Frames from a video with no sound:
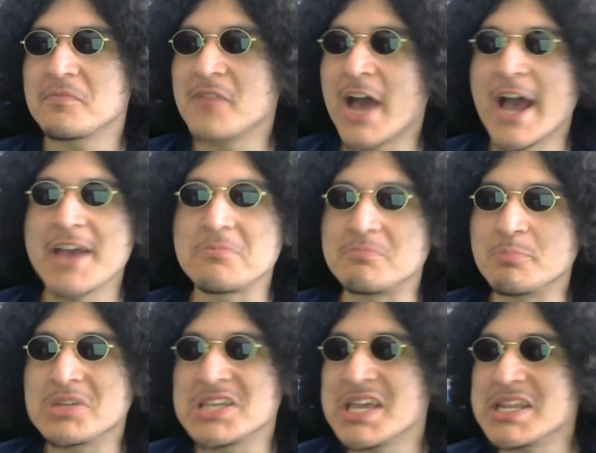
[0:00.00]
I am
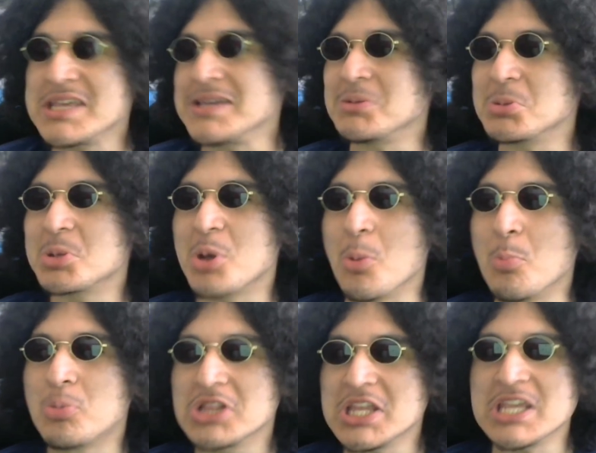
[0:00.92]
getting
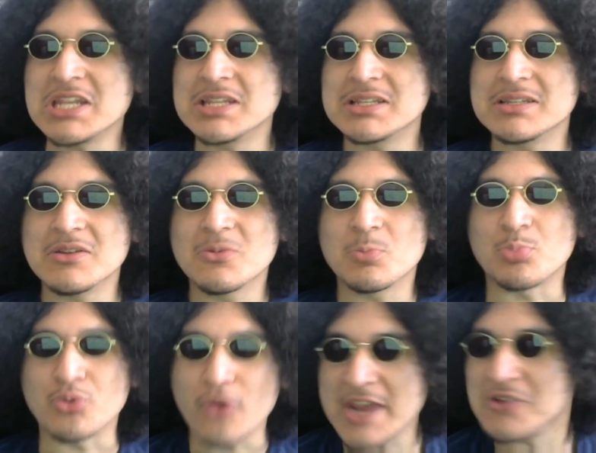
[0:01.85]
complete
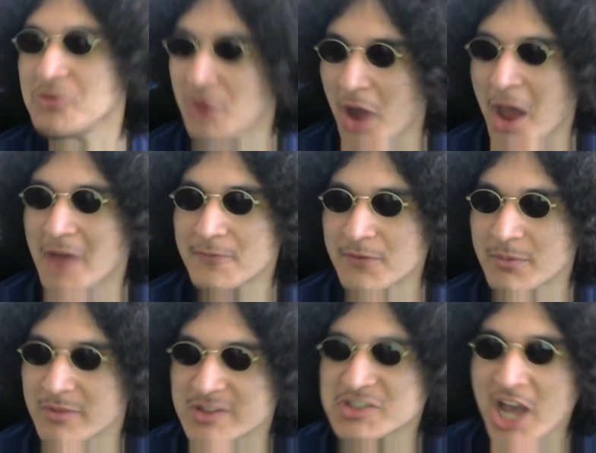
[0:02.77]
brain rot
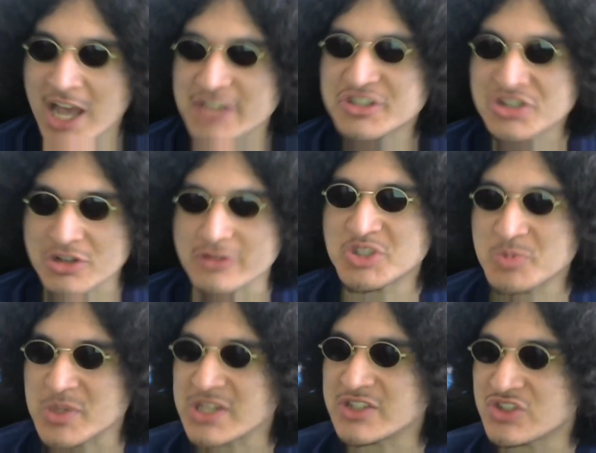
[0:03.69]
from this
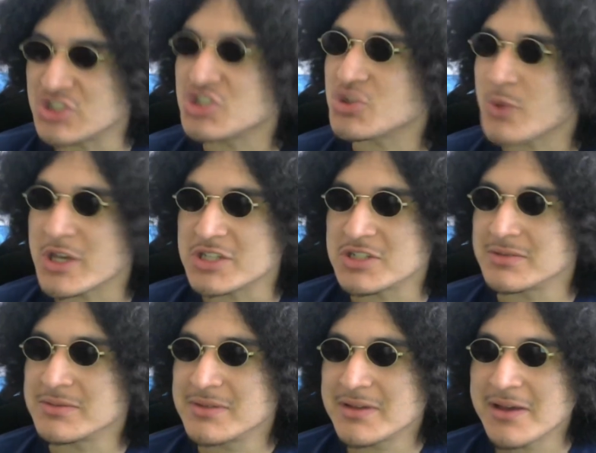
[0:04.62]
IShowSpeed
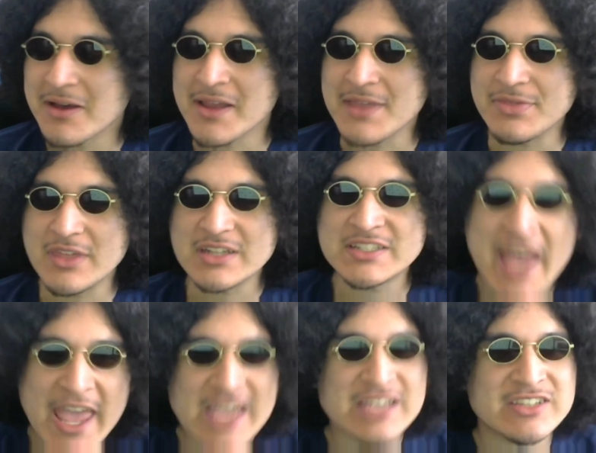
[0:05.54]
situation. Okay, the
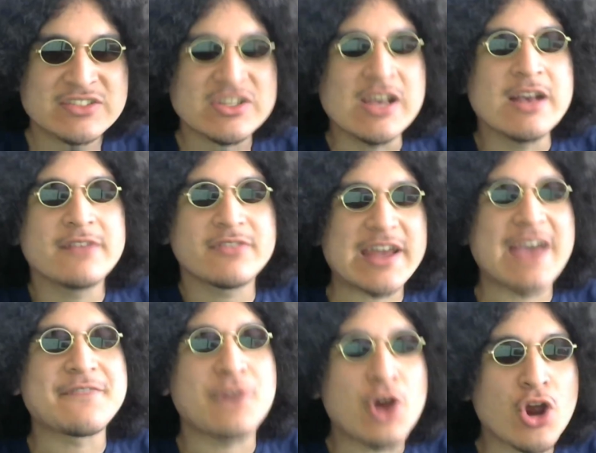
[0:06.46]
takes that
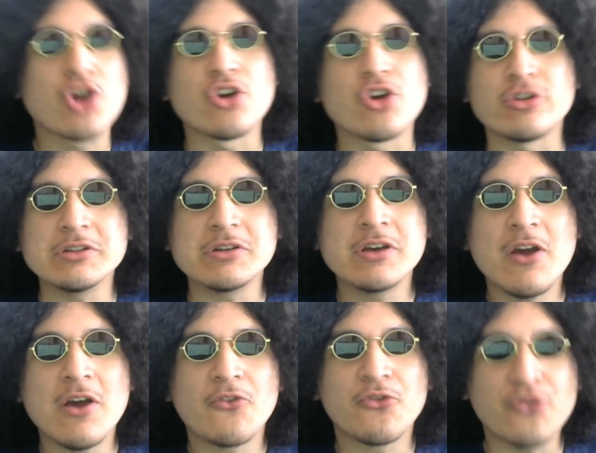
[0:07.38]
I've heard
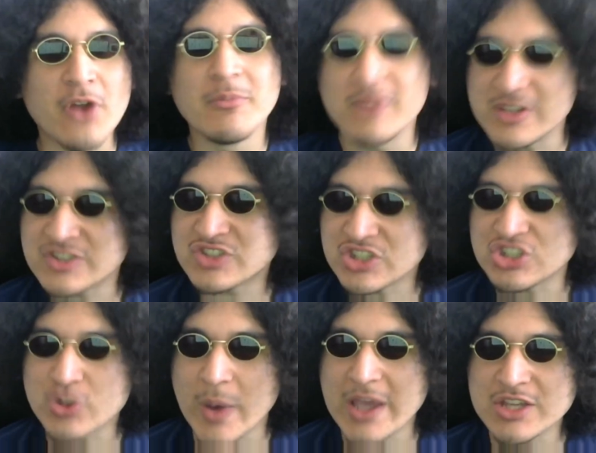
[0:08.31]
from this
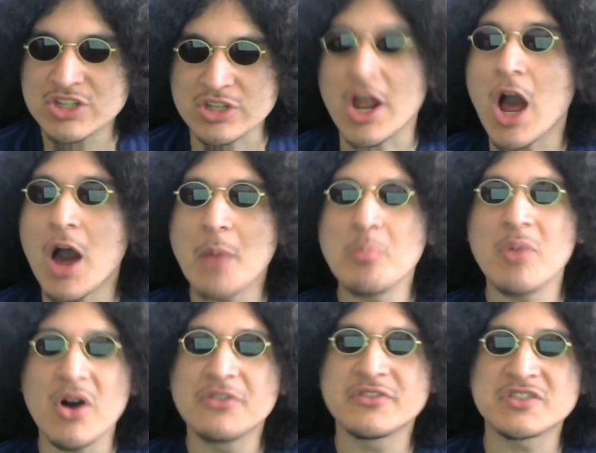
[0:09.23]
situation on
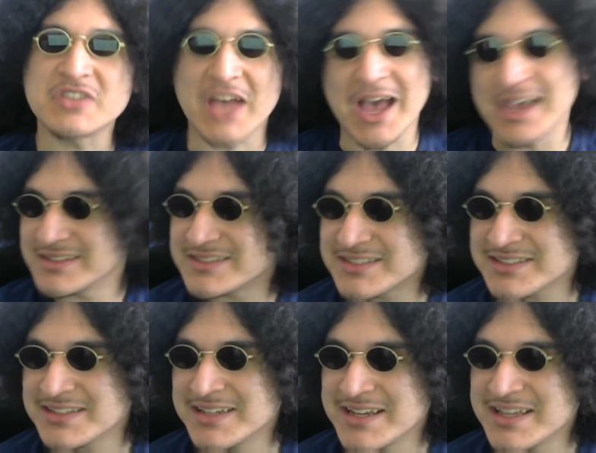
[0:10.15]
both sides
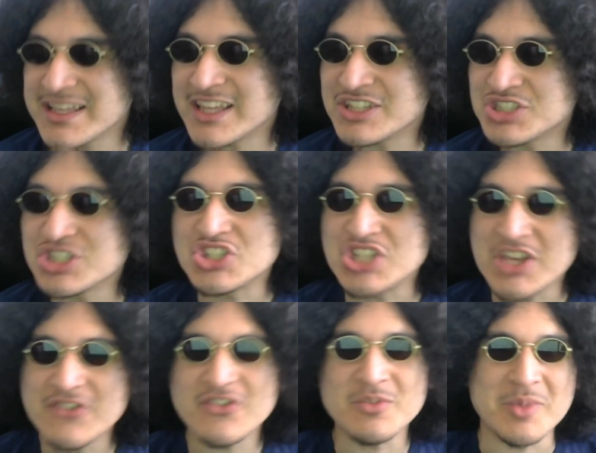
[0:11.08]
is just
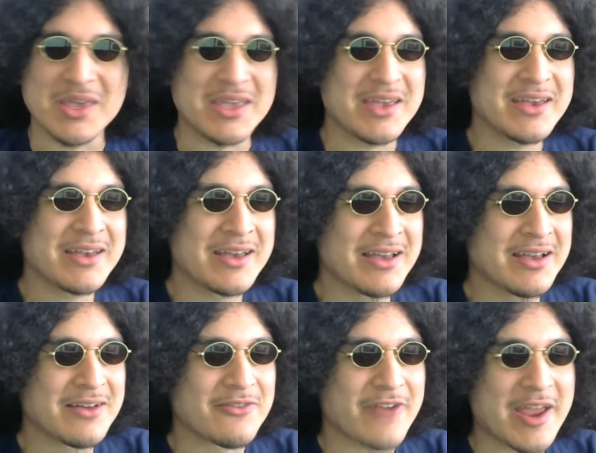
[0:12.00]
giving me,
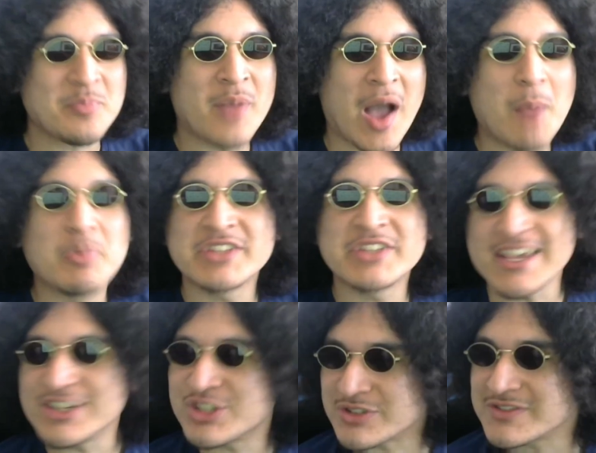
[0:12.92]
right,
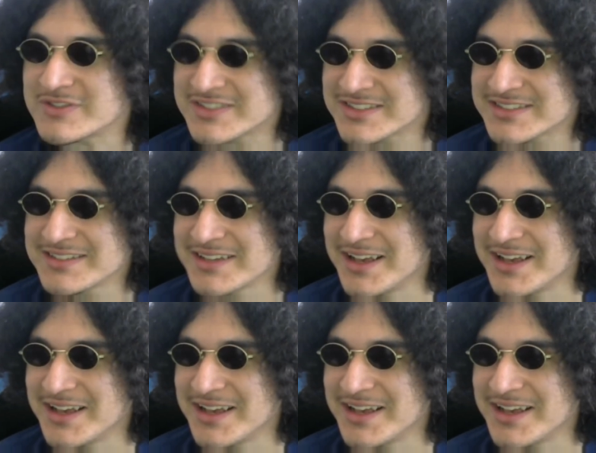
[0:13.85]
palpitations.